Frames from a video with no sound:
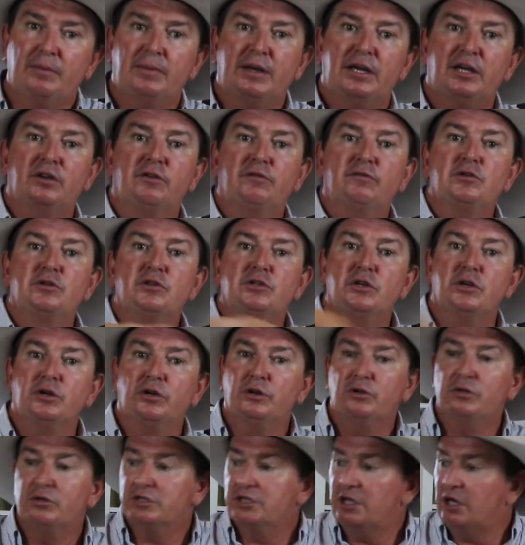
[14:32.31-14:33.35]
Make a few
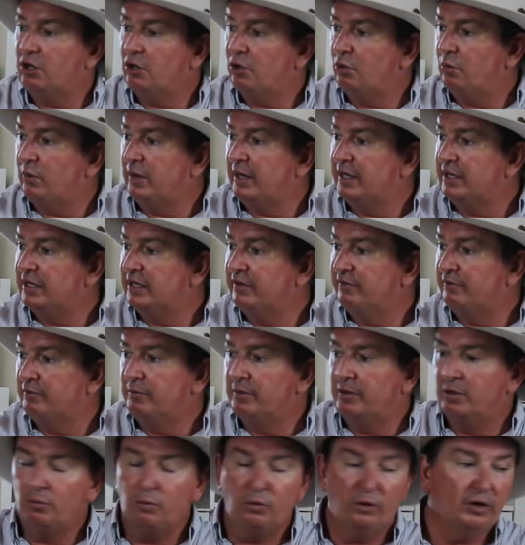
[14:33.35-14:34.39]
circles, go away, give a
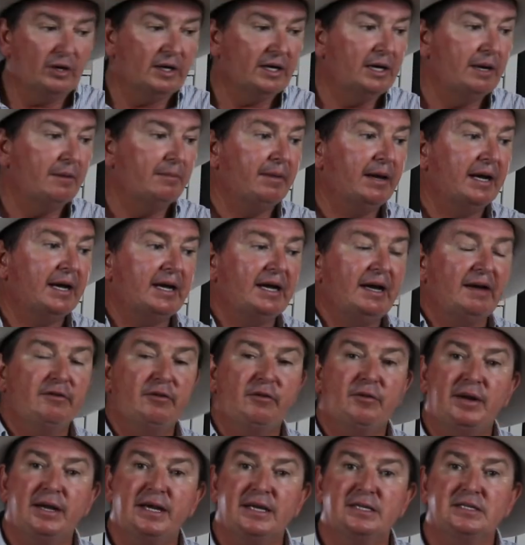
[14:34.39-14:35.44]
bit of work, come back, have a
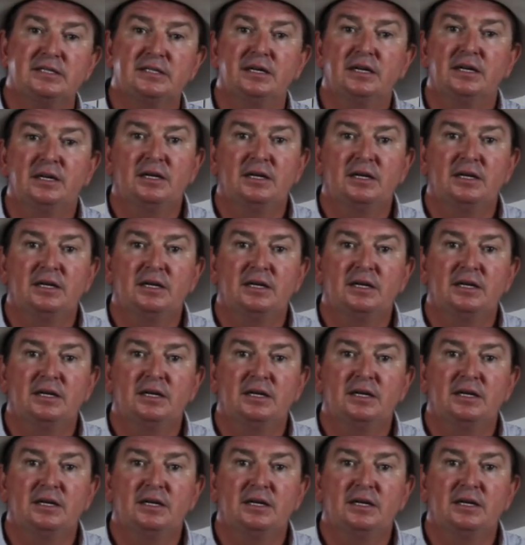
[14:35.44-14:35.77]
rest.